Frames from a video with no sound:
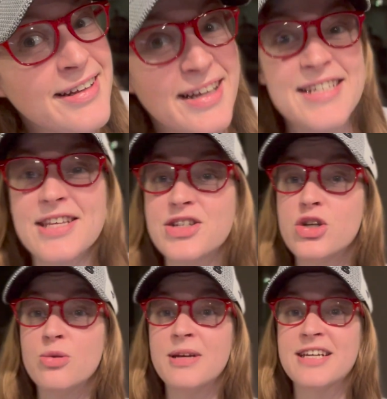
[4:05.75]
less than
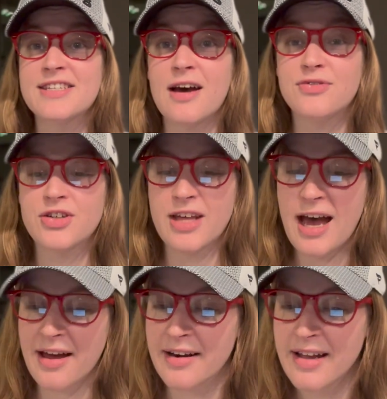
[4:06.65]
2 minutes after
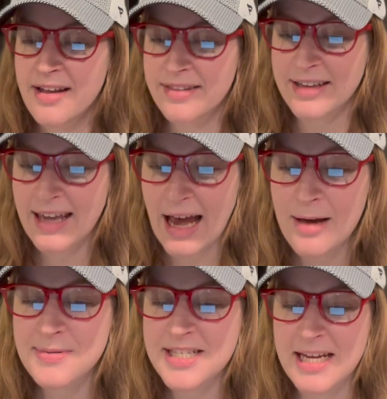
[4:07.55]
that, the Caps